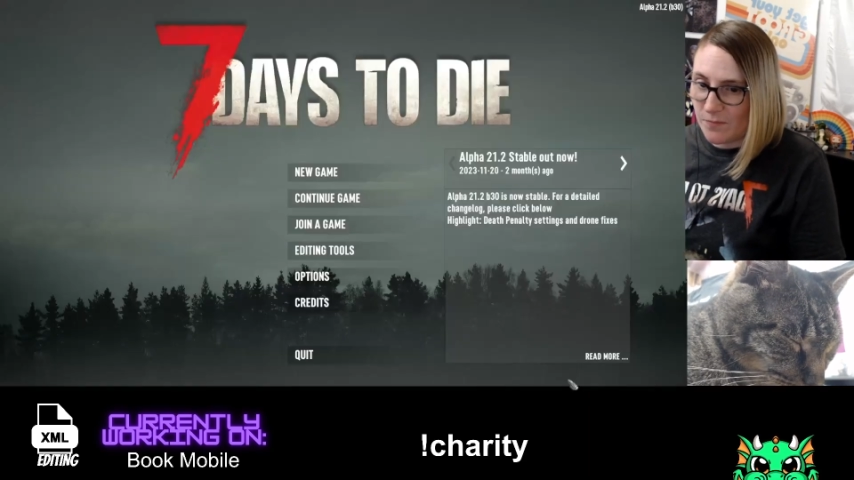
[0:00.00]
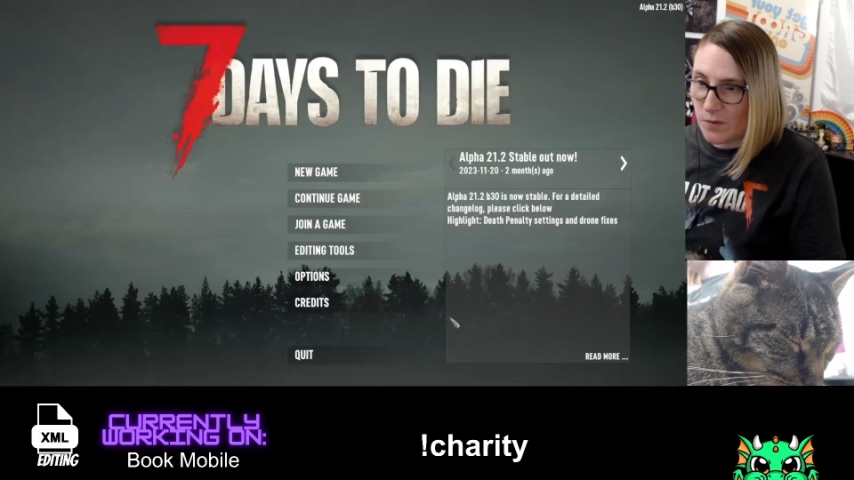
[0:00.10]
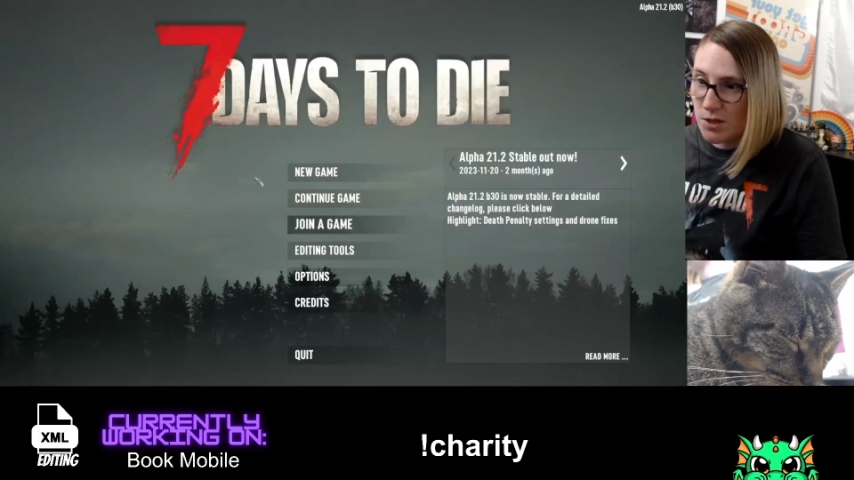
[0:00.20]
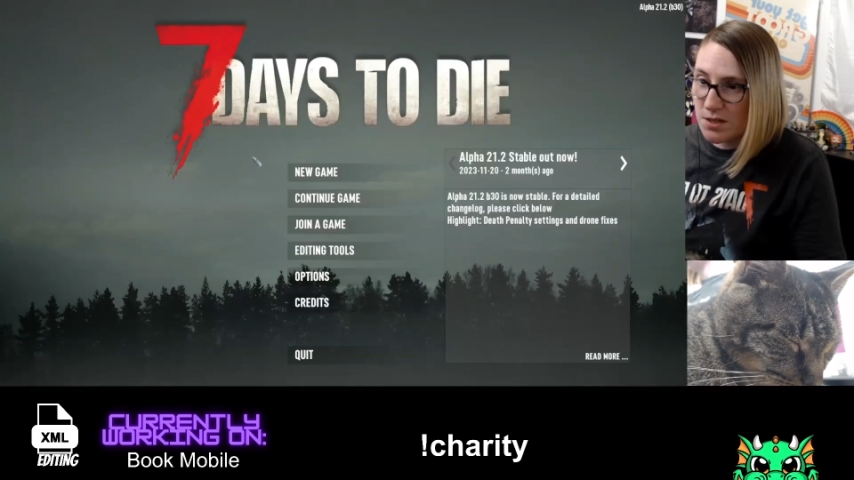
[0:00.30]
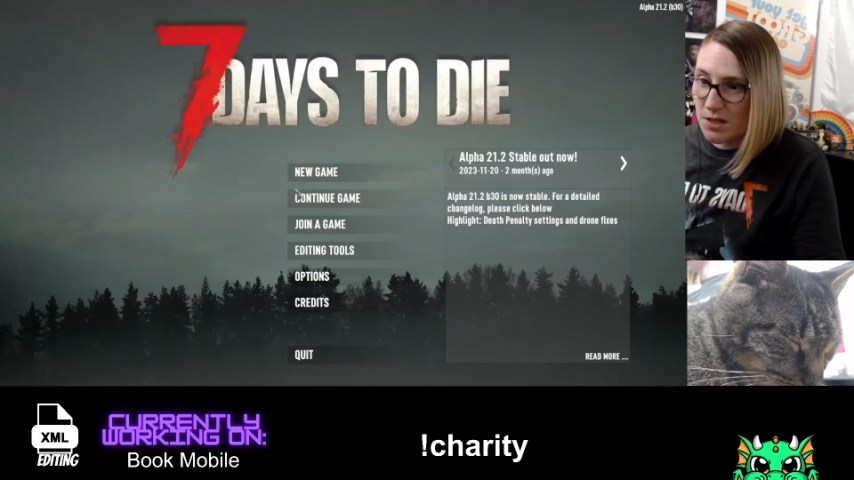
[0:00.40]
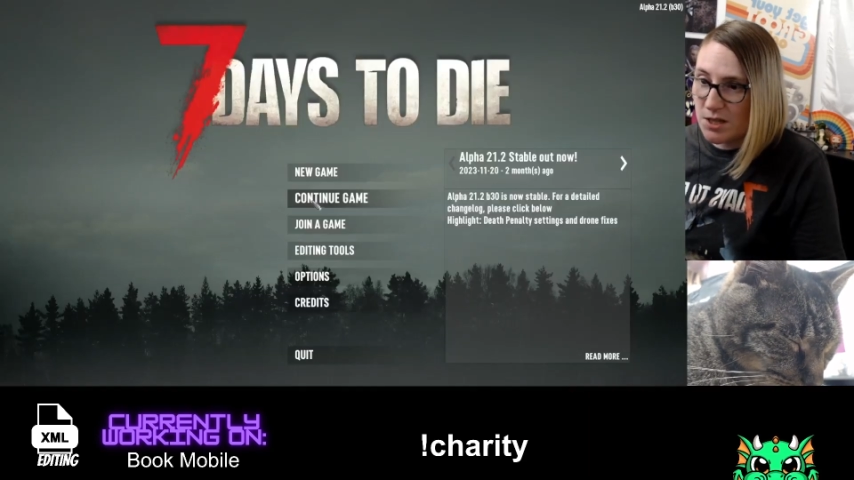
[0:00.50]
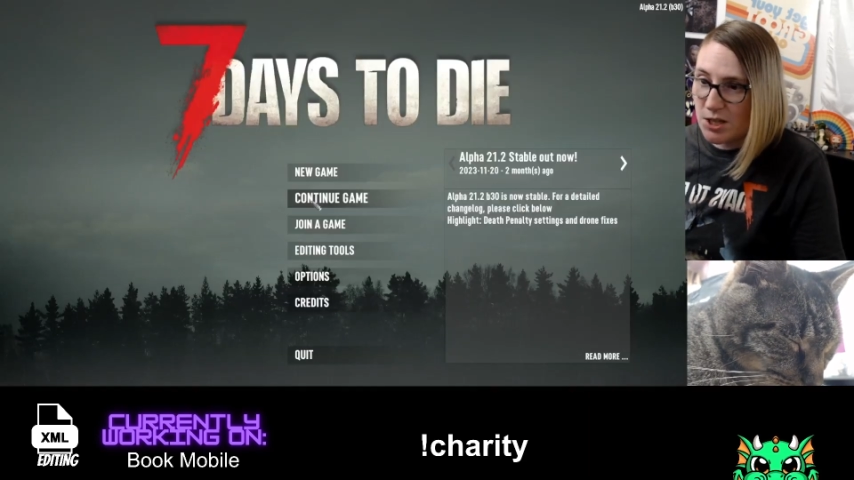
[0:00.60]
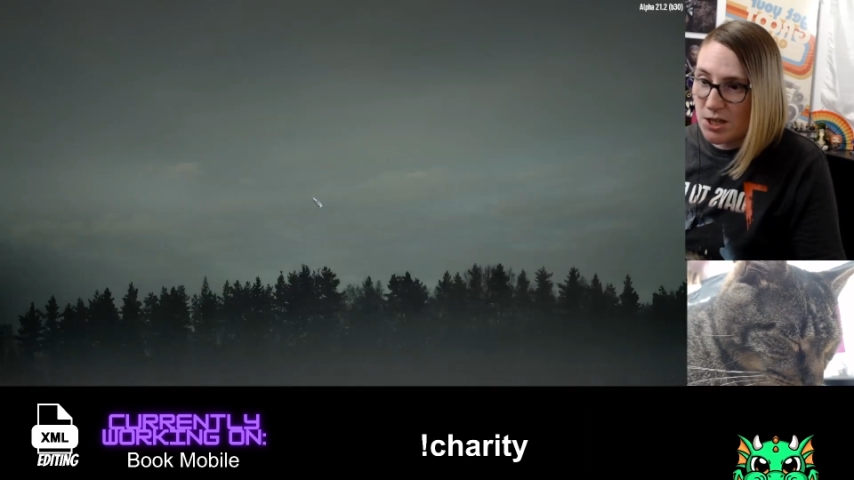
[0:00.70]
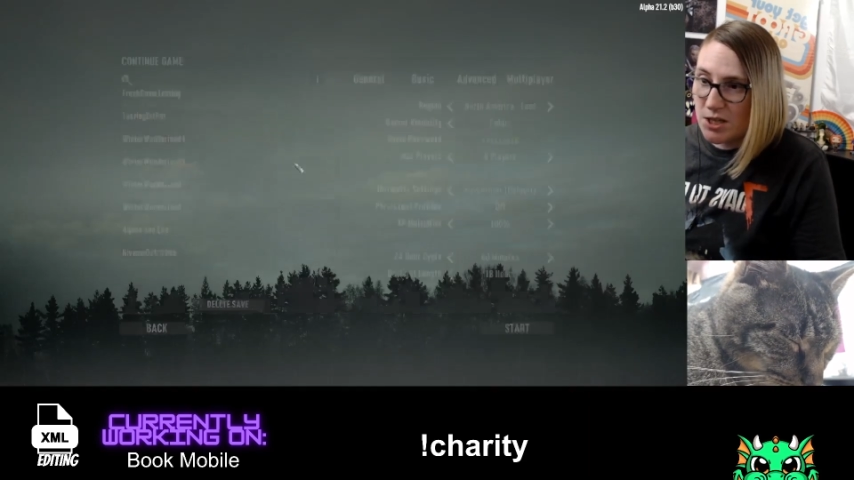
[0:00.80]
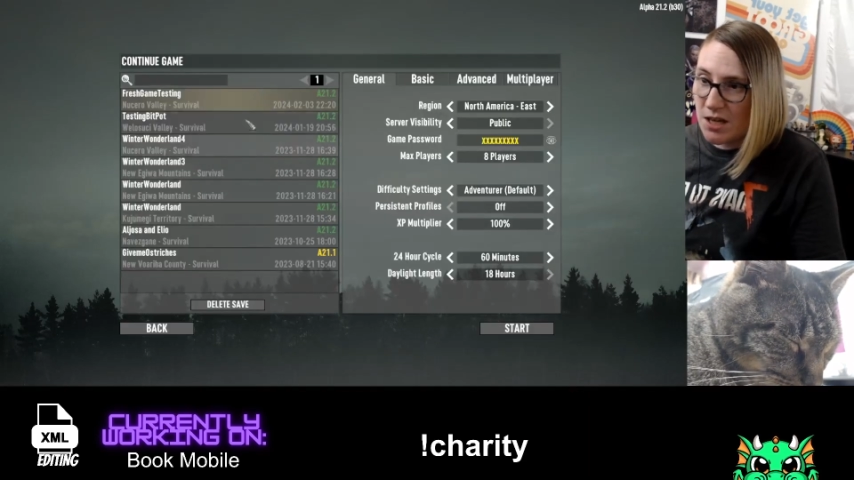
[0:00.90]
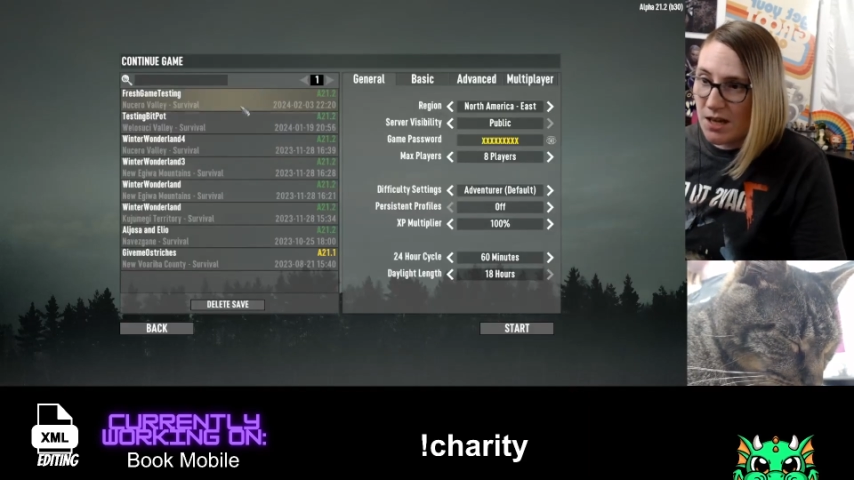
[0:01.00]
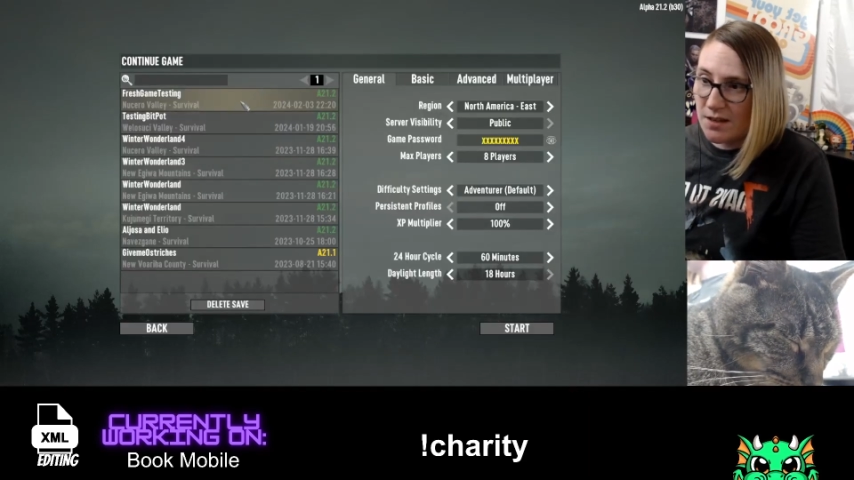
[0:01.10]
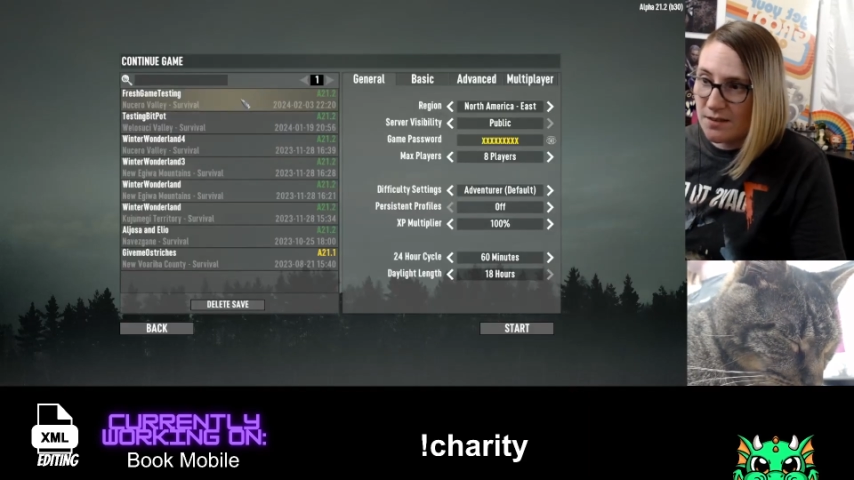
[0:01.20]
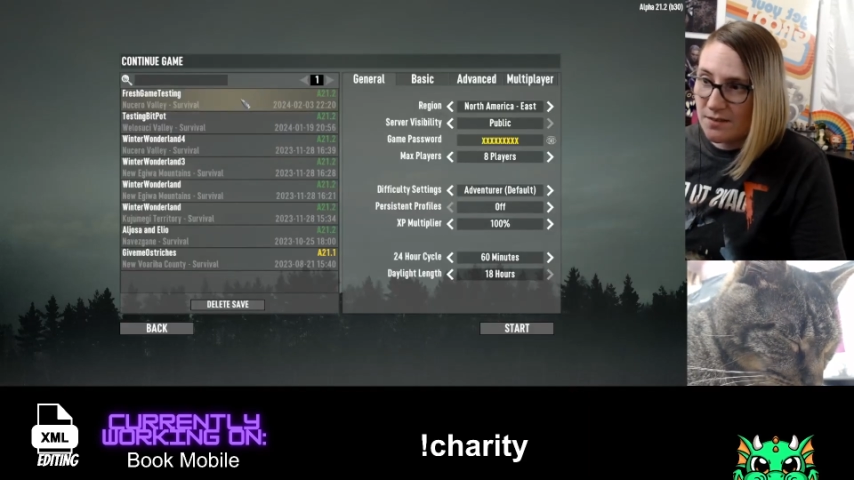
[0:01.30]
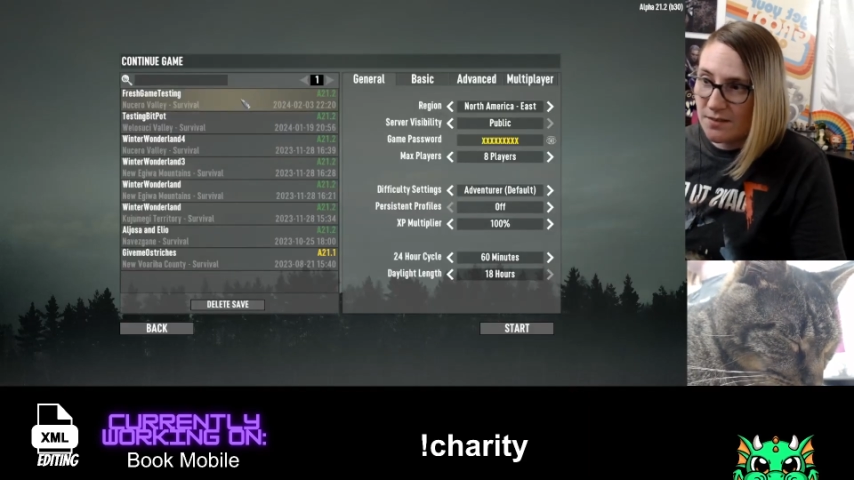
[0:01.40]
Just gonna change that.
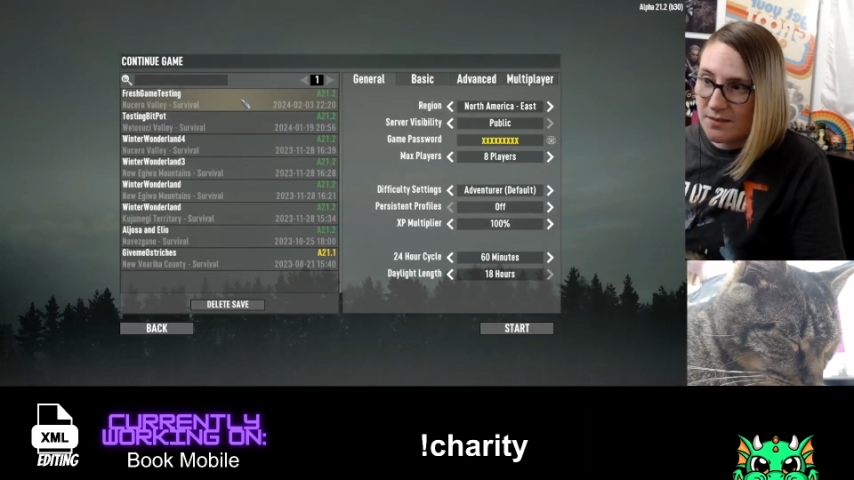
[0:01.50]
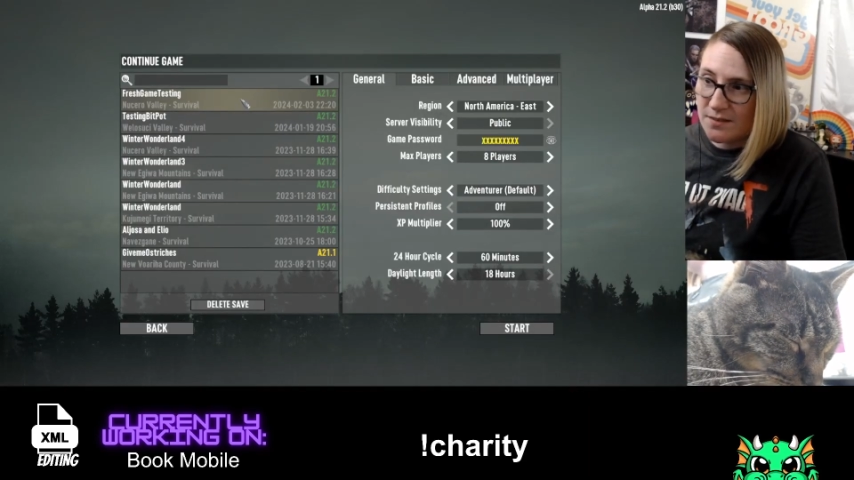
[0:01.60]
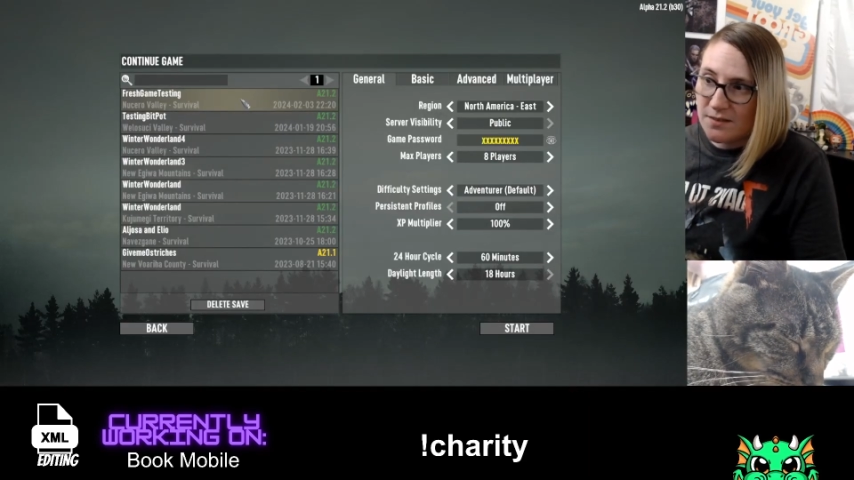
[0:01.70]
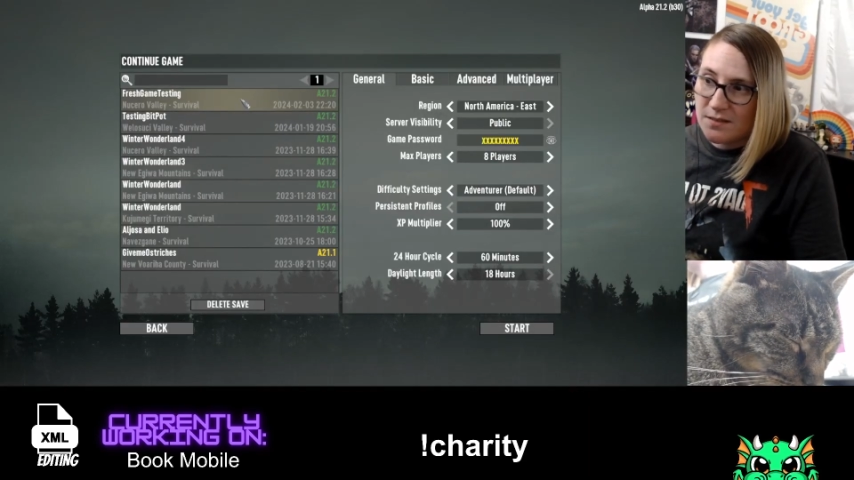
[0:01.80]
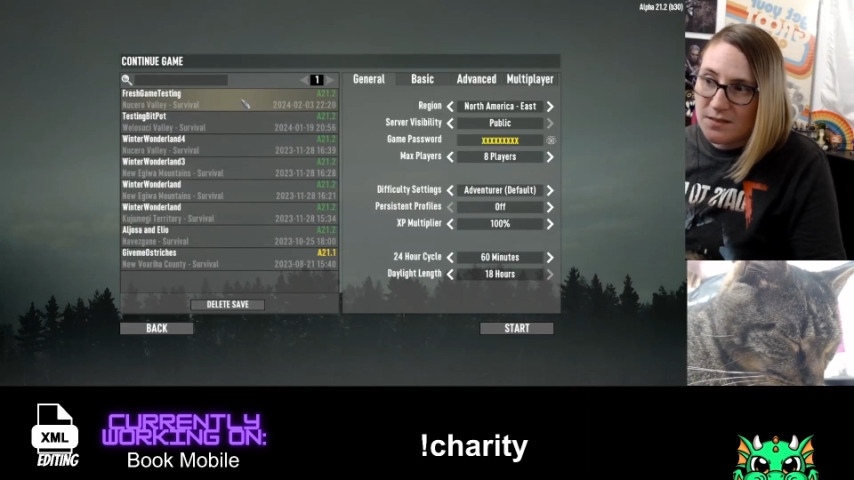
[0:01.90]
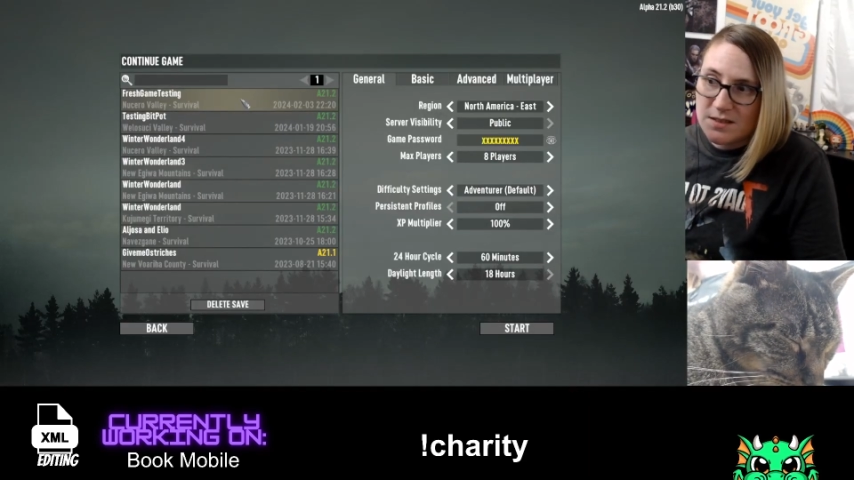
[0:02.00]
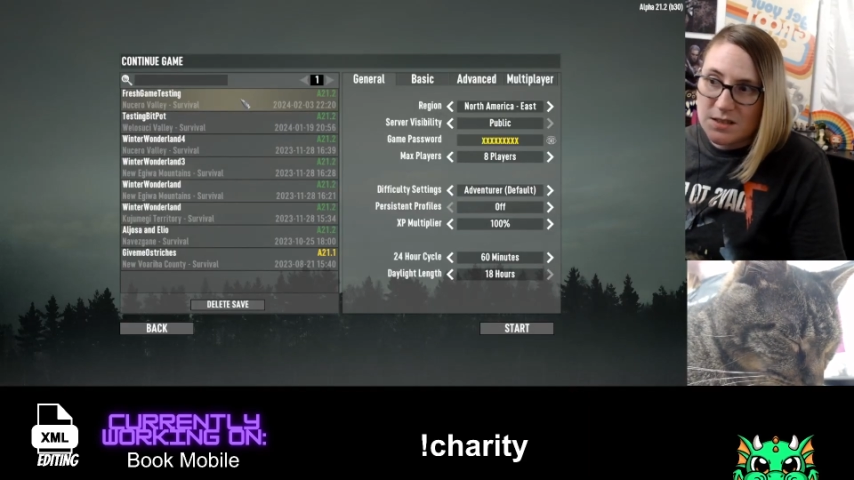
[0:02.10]
See what